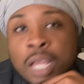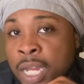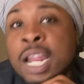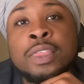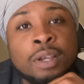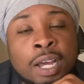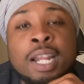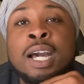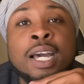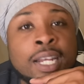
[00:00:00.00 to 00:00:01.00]

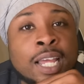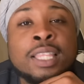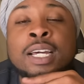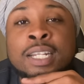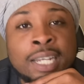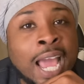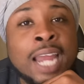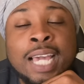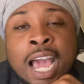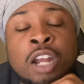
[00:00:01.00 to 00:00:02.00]
another
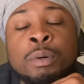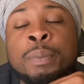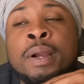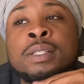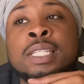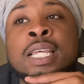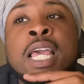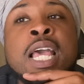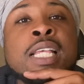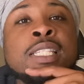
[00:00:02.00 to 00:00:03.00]
non-accountable person.
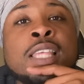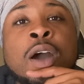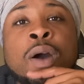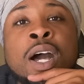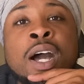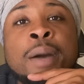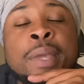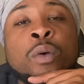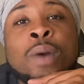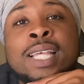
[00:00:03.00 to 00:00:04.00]
So
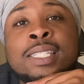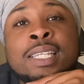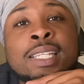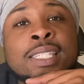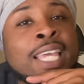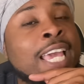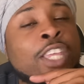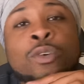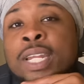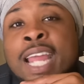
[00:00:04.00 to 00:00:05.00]
and Wes, sis, yeah,
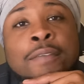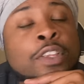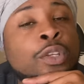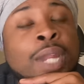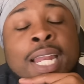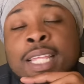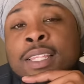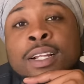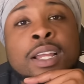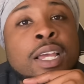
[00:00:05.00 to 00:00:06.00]
you didn't have to do that
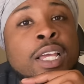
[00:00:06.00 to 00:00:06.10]
either.